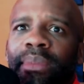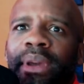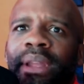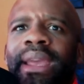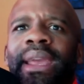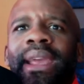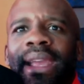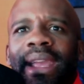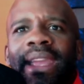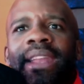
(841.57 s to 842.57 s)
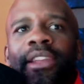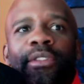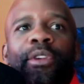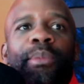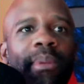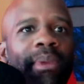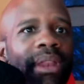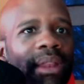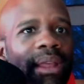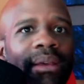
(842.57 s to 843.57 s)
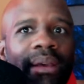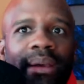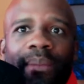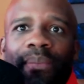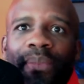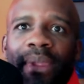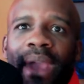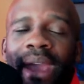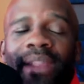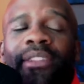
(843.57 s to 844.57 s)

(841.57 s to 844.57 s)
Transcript: But he and his group had been um, had his